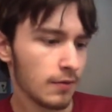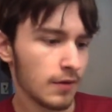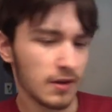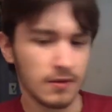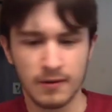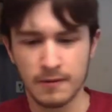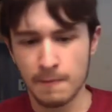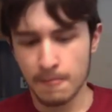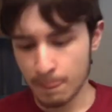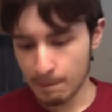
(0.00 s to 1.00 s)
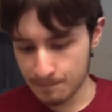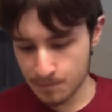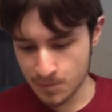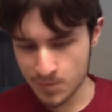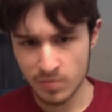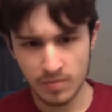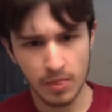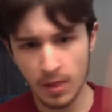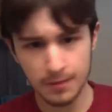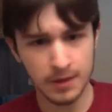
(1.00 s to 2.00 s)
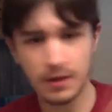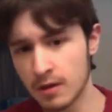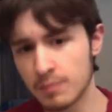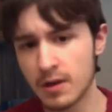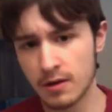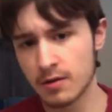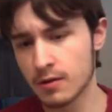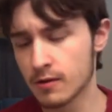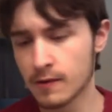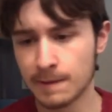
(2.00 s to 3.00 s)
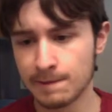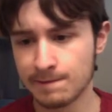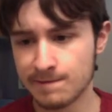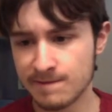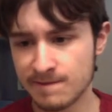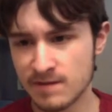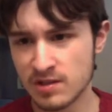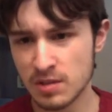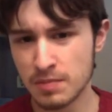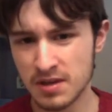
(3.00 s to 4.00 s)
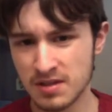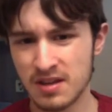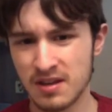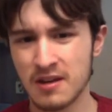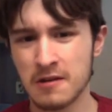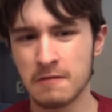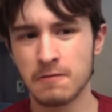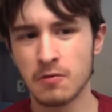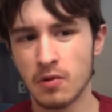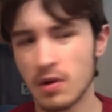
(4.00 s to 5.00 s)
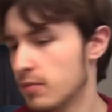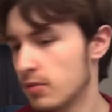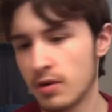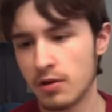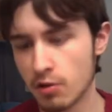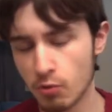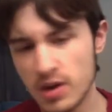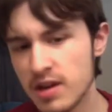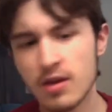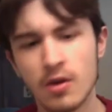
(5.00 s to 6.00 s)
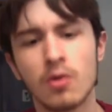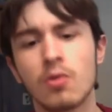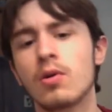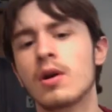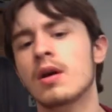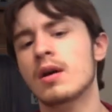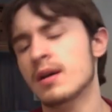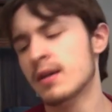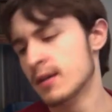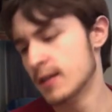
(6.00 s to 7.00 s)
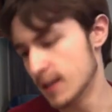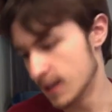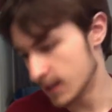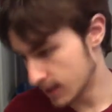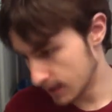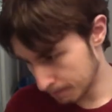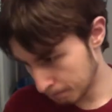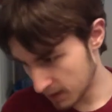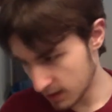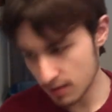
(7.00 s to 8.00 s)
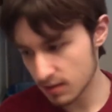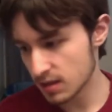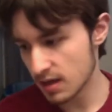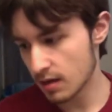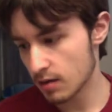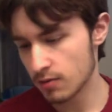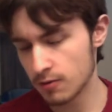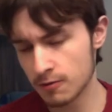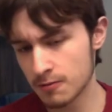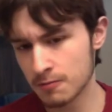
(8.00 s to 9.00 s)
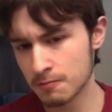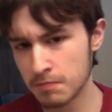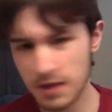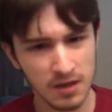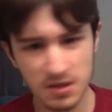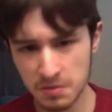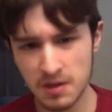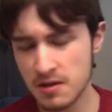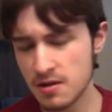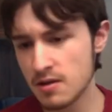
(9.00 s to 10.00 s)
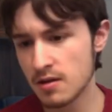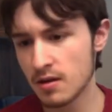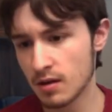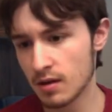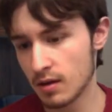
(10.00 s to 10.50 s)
fact, like on my iMac, this is the best I have for emulating 3DO, Sega Saturn, PSP,